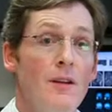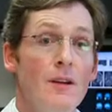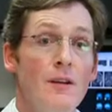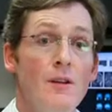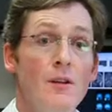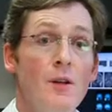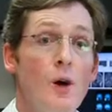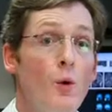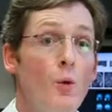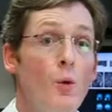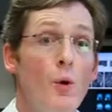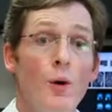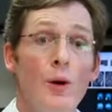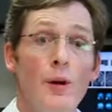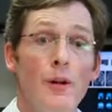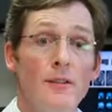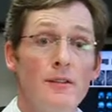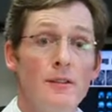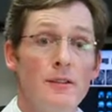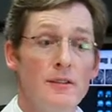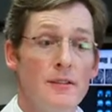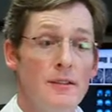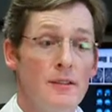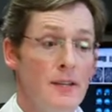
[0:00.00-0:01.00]
No
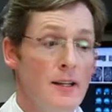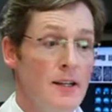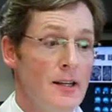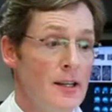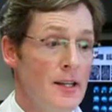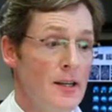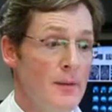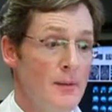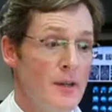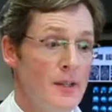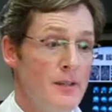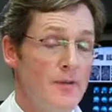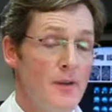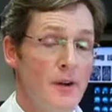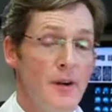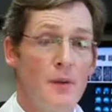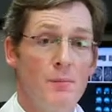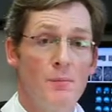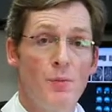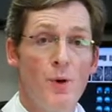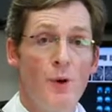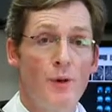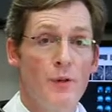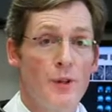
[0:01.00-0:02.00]
worries. It's very
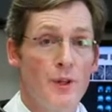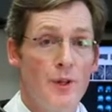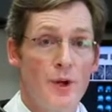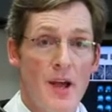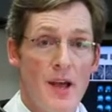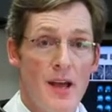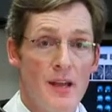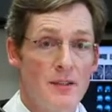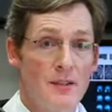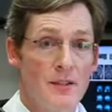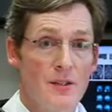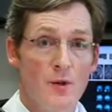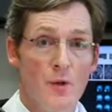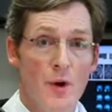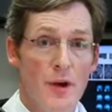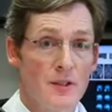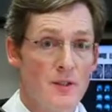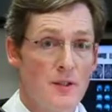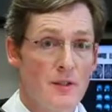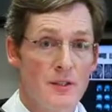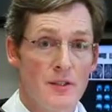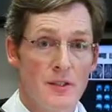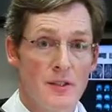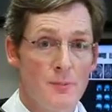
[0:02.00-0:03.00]
important that you ask
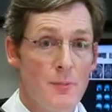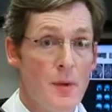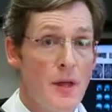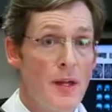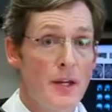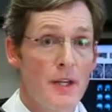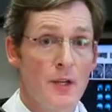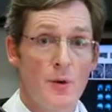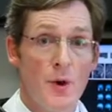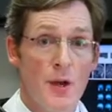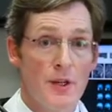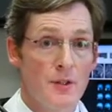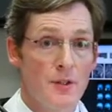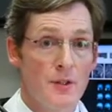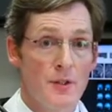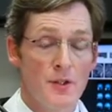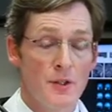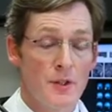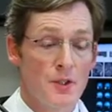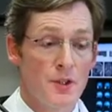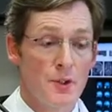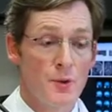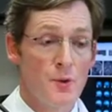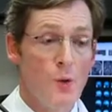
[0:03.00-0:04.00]
questions, as many questions
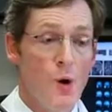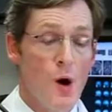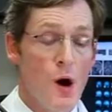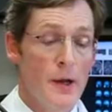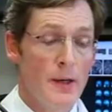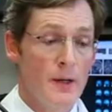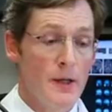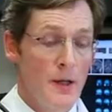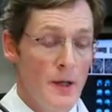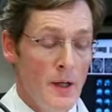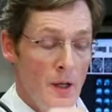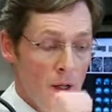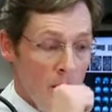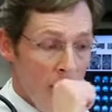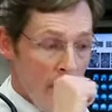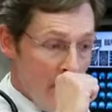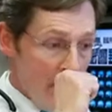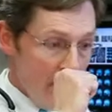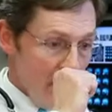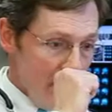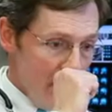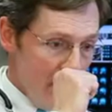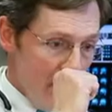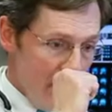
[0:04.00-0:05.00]
as you want.
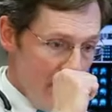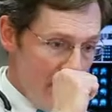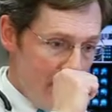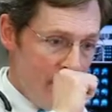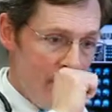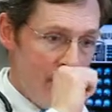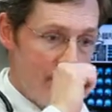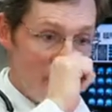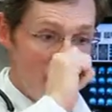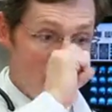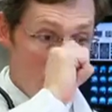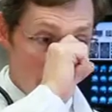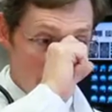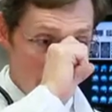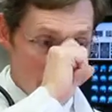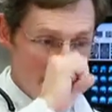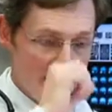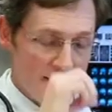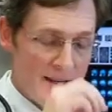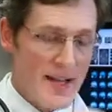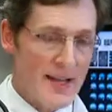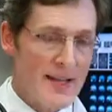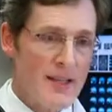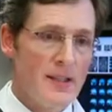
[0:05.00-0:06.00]
With the
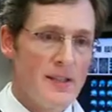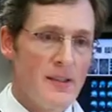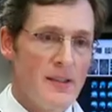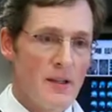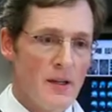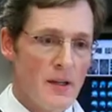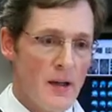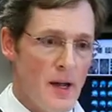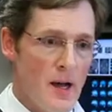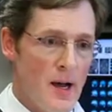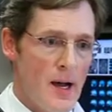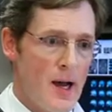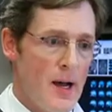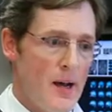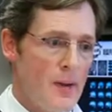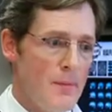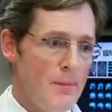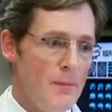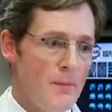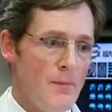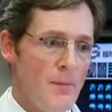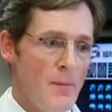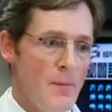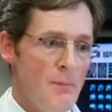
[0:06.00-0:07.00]
second
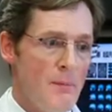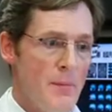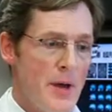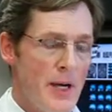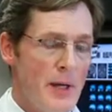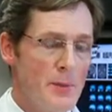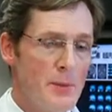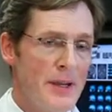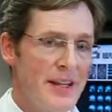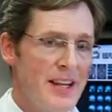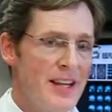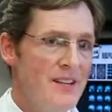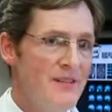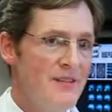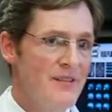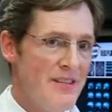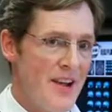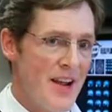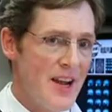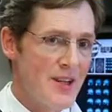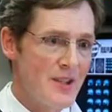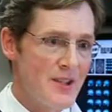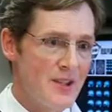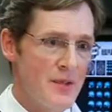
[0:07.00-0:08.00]
minimally
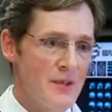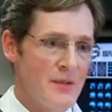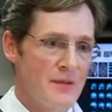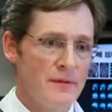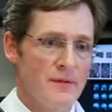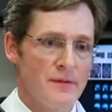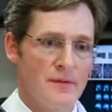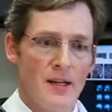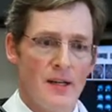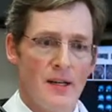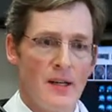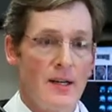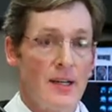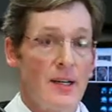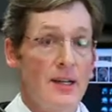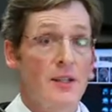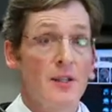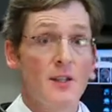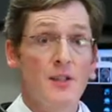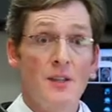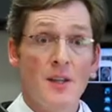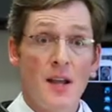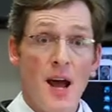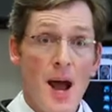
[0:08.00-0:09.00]
invasive
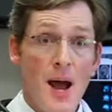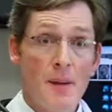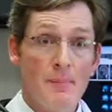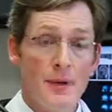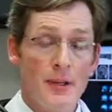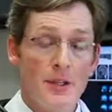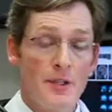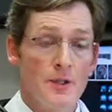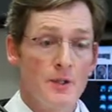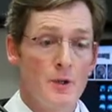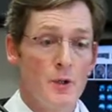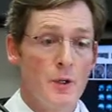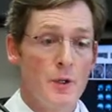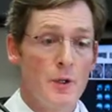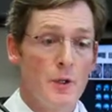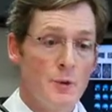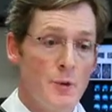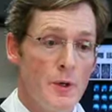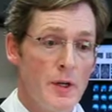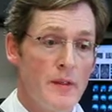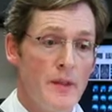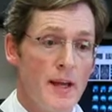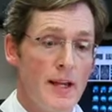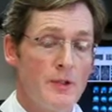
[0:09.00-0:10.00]
endoscopic
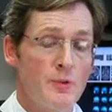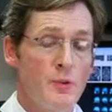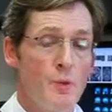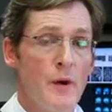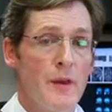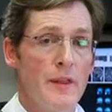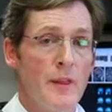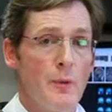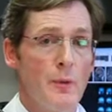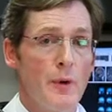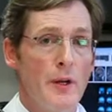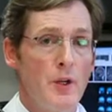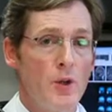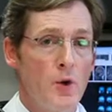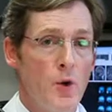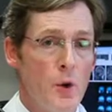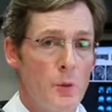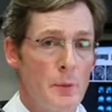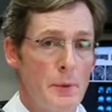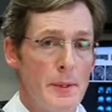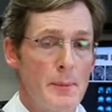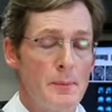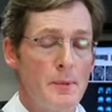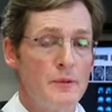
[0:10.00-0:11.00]
surgery, that's one that we
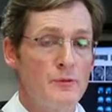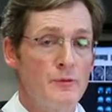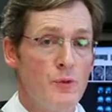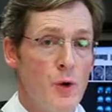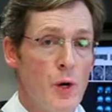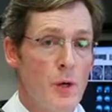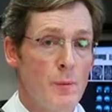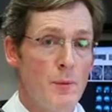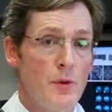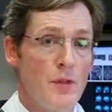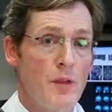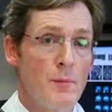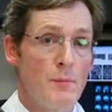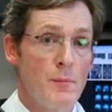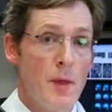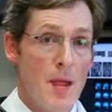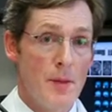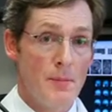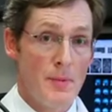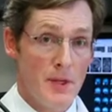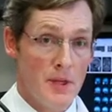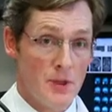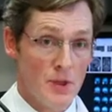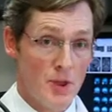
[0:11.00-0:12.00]
normally perform when the
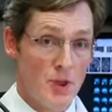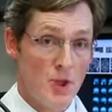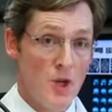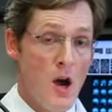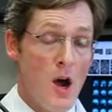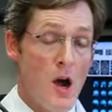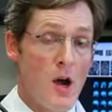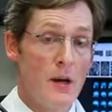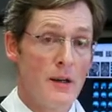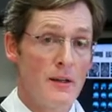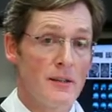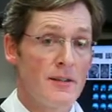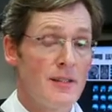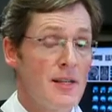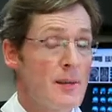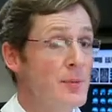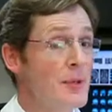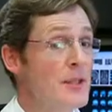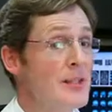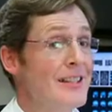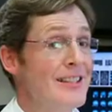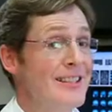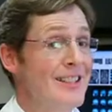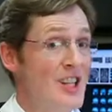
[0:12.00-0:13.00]
baby is young,
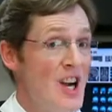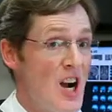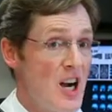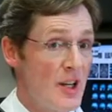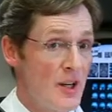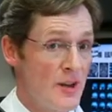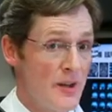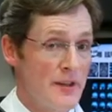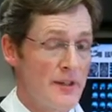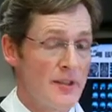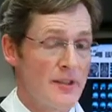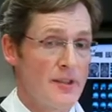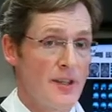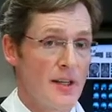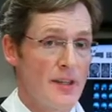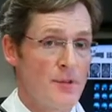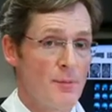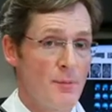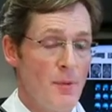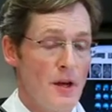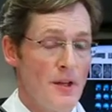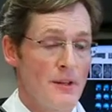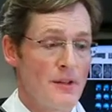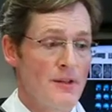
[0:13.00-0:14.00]
typically younger than 6
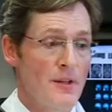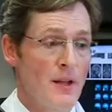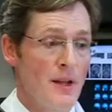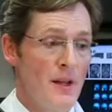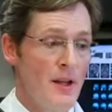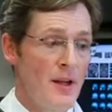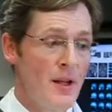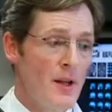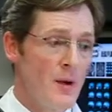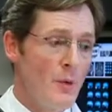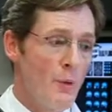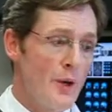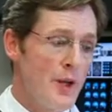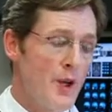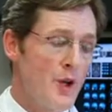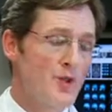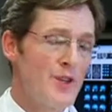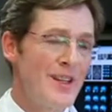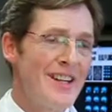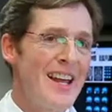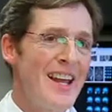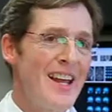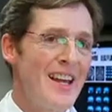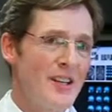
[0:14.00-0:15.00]
months. We use
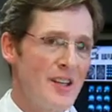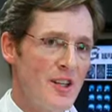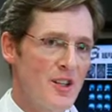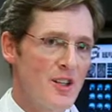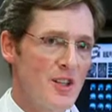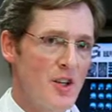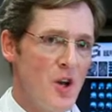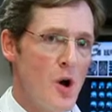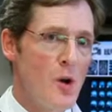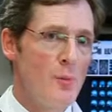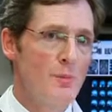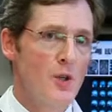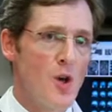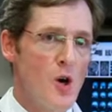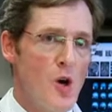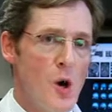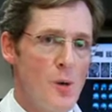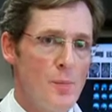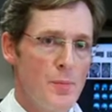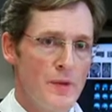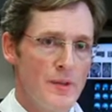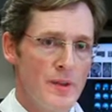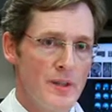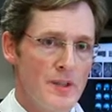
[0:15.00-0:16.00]
an endoscope to
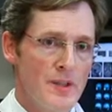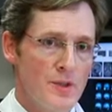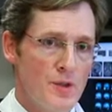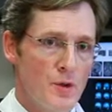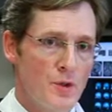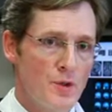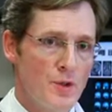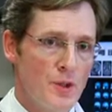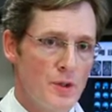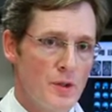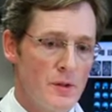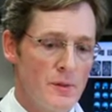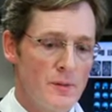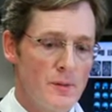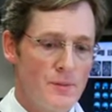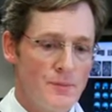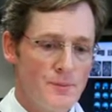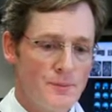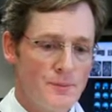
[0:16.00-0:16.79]
open the suture,